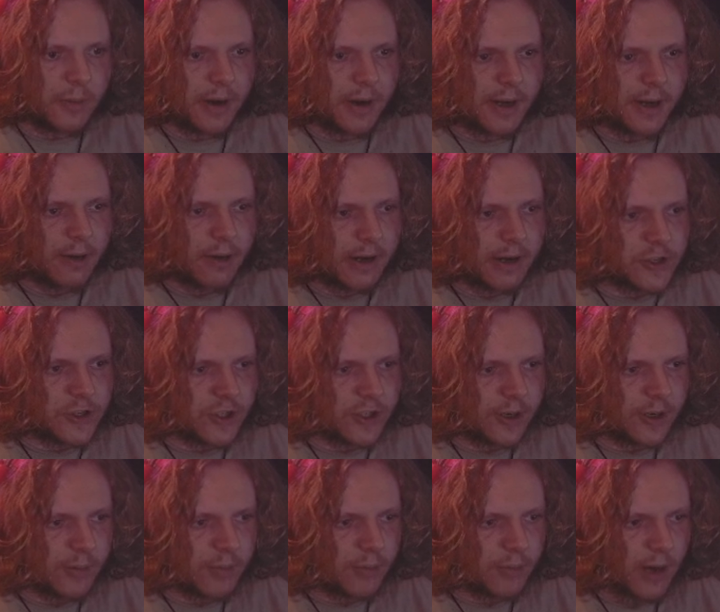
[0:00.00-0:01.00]
narration
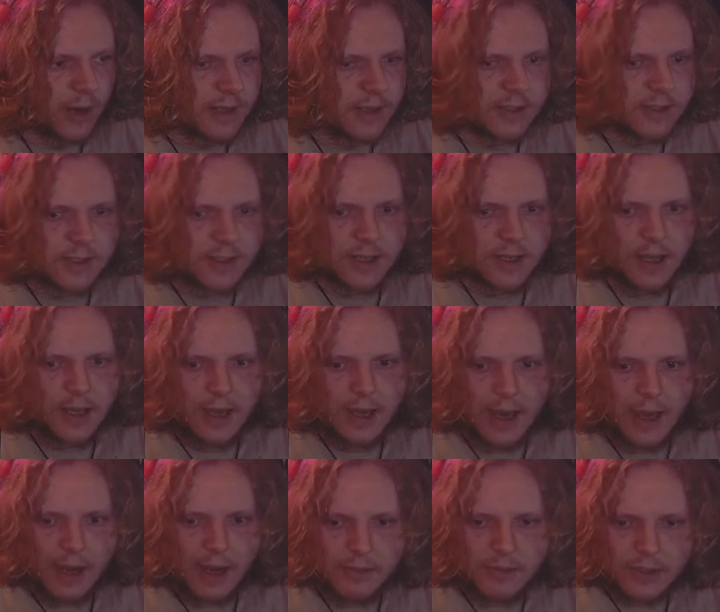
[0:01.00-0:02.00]
compressed,
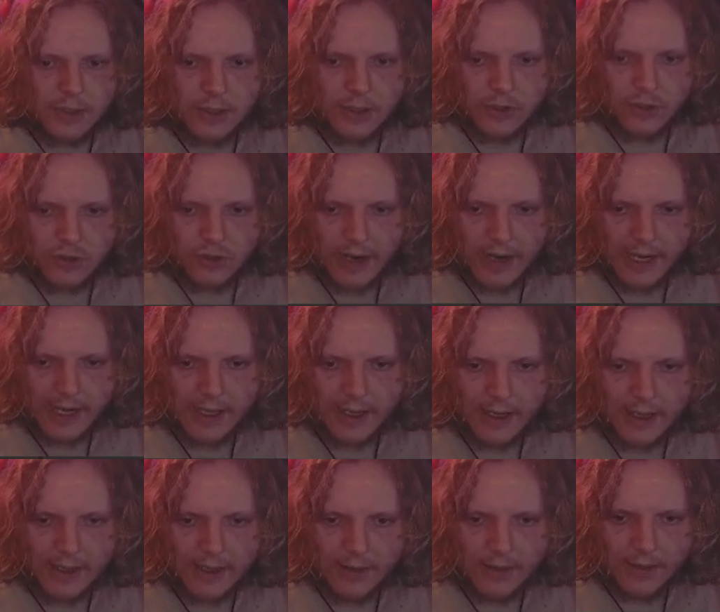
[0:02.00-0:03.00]
and I'm just gonna drag it
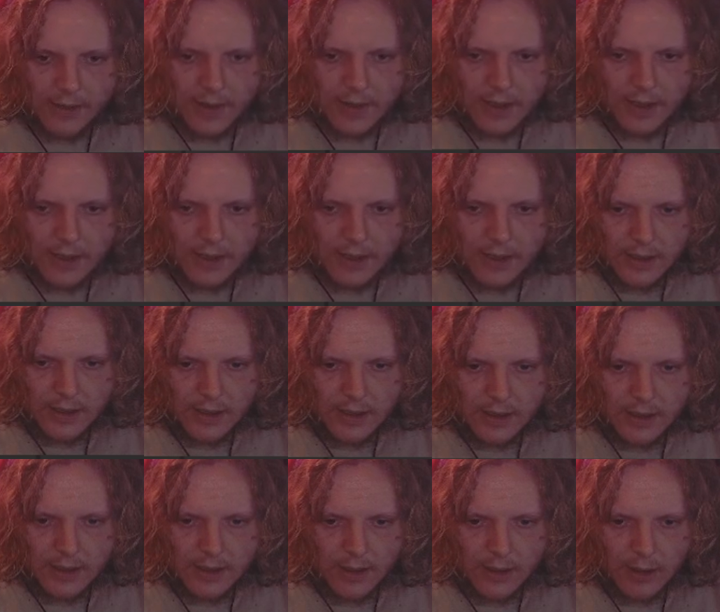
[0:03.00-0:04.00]
in
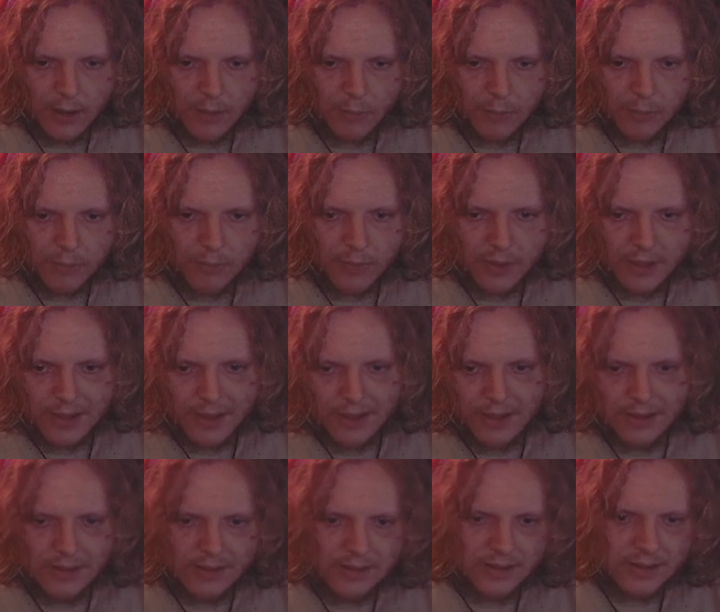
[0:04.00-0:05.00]
the
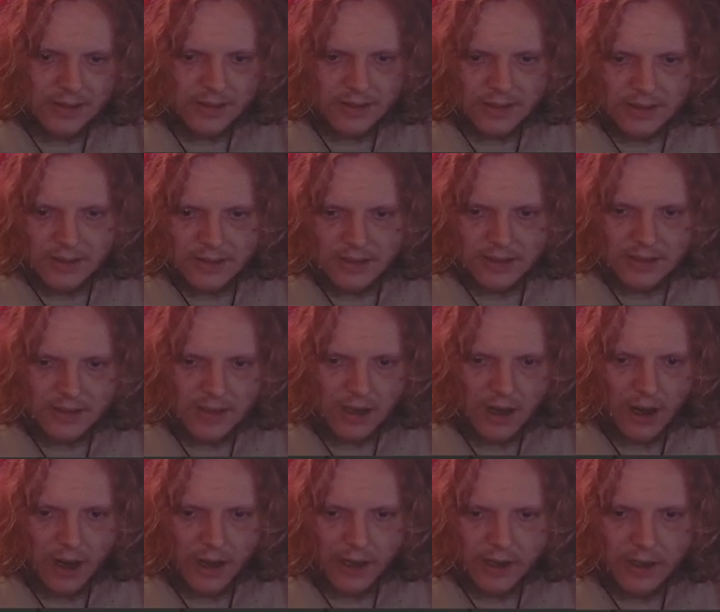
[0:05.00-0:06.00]

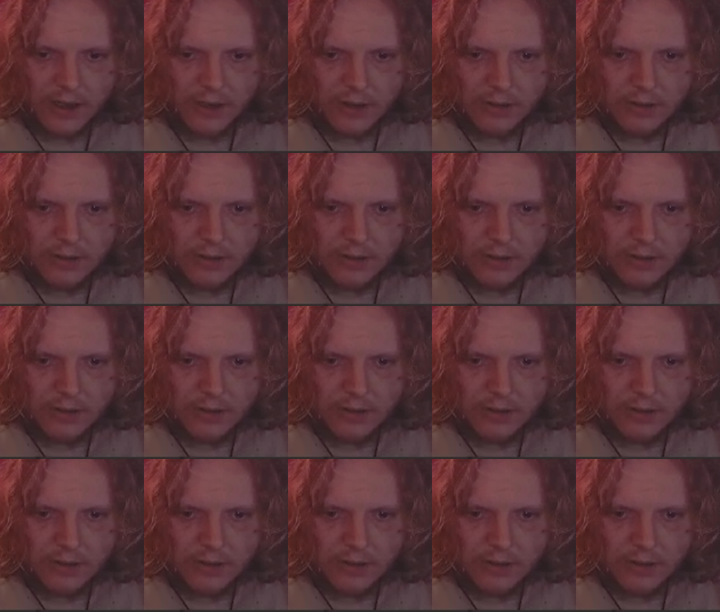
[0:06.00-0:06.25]
audio